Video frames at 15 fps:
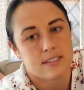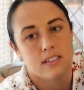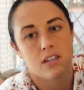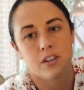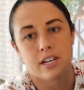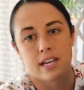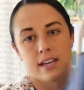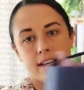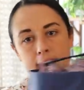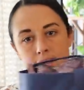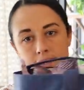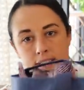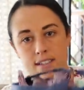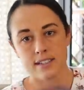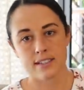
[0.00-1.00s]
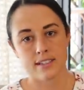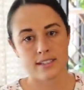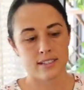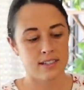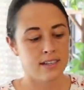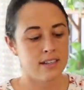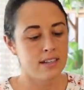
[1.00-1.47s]
Okay,
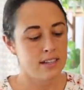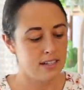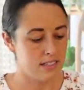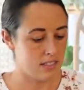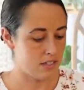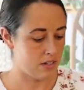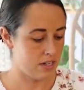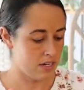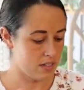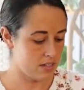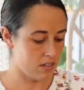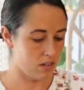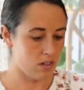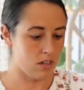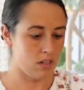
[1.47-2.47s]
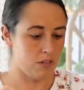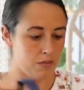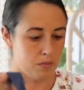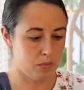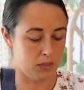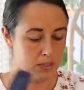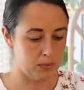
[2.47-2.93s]
so here's the haul
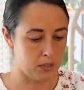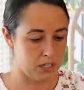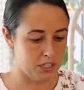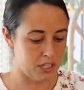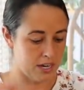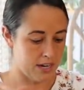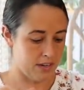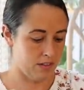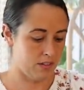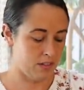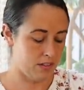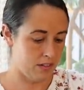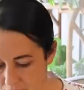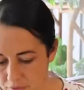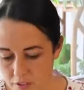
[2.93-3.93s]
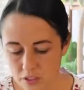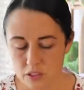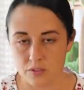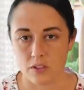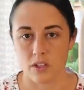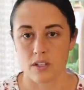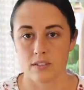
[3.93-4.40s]
from Once Upon a Child. First
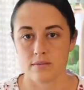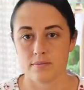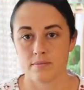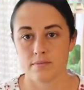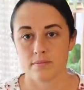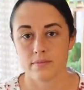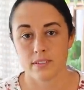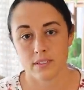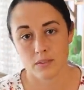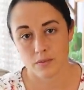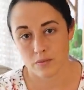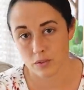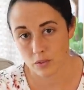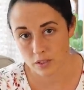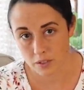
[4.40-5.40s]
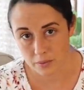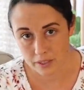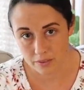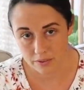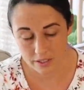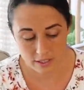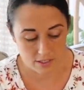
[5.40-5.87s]
of all, Florida, we
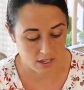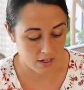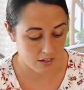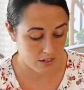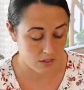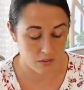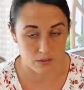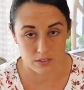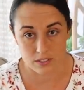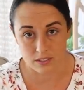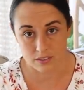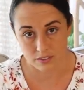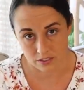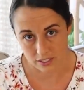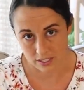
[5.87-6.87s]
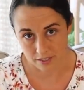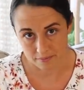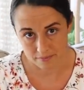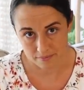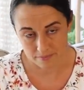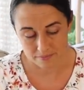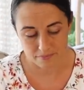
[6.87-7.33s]
don't need a lot of coats, okay?
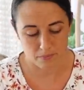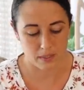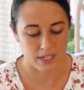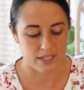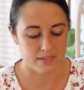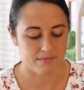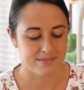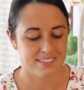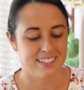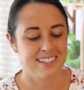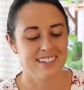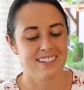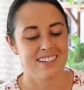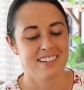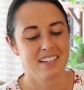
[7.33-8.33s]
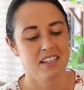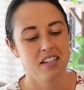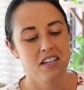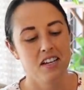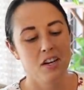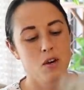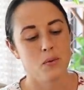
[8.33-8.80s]
But
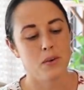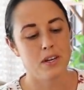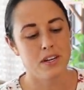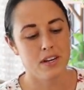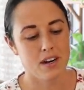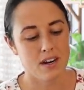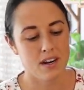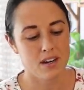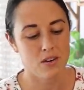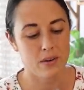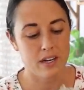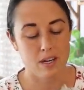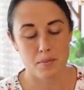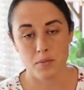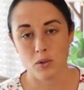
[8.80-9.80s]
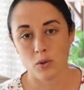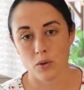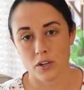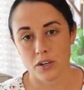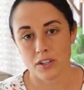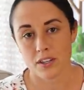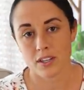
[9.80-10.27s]
we are going up
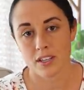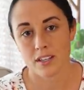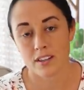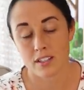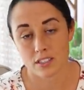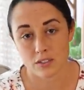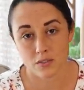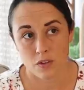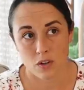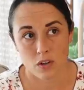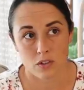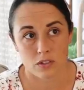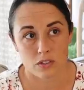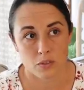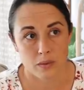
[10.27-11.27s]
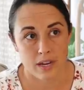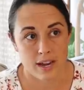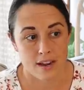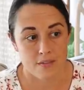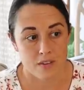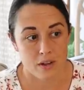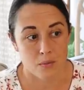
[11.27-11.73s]
north this fall, so we
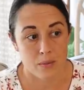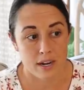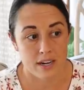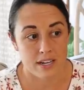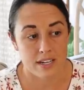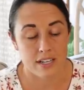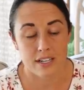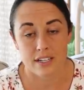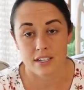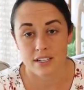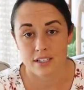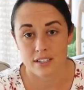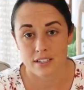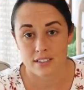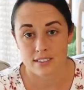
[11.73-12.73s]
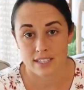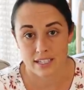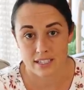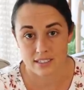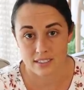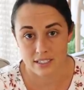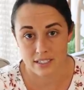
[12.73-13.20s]
have a wedding in
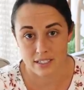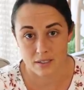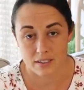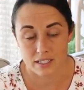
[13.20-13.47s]
Tennessee.